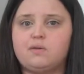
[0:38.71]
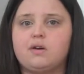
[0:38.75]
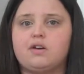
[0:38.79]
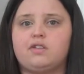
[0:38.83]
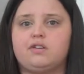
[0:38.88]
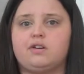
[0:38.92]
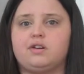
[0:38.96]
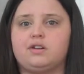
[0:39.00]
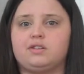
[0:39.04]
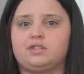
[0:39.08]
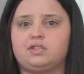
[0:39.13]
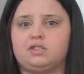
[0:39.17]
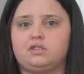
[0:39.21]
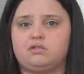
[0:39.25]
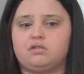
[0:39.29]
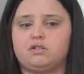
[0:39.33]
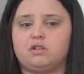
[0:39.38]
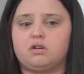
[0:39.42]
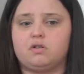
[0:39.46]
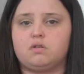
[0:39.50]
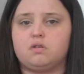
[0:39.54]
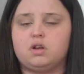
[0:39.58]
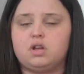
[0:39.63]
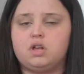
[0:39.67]
whether it's
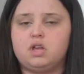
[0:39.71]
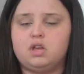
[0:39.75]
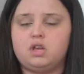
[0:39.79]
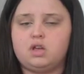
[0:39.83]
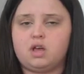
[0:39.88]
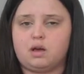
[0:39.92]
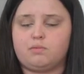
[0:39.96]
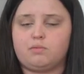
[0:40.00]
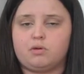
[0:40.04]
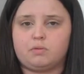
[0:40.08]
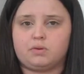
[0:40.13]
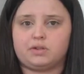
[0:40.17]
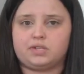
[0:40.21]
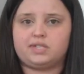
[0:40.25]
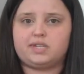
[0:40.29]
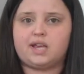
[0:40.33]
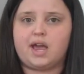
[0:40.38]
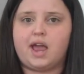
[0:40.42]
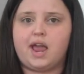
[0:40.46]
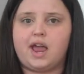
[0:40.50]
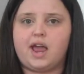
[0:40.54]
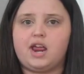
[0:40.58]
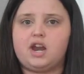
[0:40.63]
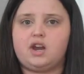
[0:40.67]
through a mobile
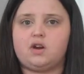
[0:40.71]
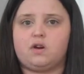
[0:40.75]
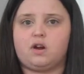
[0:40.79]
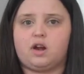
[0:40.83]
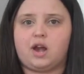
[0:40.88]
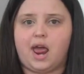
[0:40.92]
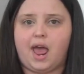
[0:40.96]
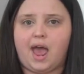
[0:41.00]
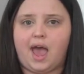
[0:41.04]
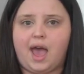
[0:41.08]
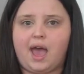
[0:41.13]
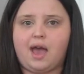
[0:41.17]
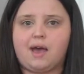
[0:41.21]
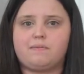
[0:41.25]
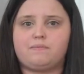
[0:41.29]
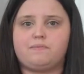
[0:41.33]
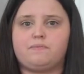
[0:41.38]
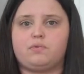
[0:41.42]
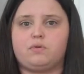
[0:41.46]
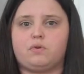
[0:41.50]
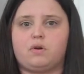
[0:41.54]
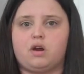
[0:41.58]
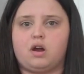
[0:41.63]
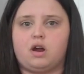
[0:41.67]
site or an app
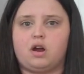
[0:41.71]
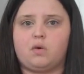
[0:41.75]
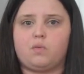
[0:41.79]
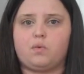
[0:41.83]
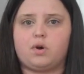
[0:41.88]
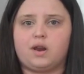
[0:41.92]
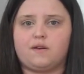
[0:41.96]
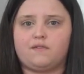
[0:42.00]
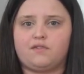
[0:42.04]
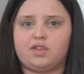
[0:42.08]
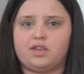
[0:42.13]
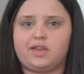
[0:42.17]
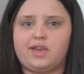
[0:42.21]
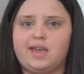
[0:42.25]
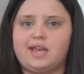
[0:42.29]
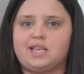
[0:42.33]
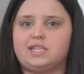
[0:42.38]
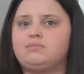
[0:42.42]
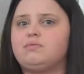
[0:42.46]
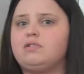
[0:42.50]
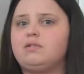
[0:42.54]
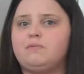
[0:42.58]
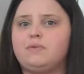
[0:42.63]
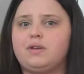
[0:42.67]
or whatever the
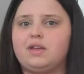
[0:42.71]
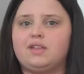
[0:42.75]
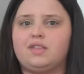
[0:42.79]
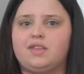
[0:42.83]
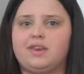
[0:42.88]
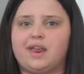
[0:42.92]
case may be.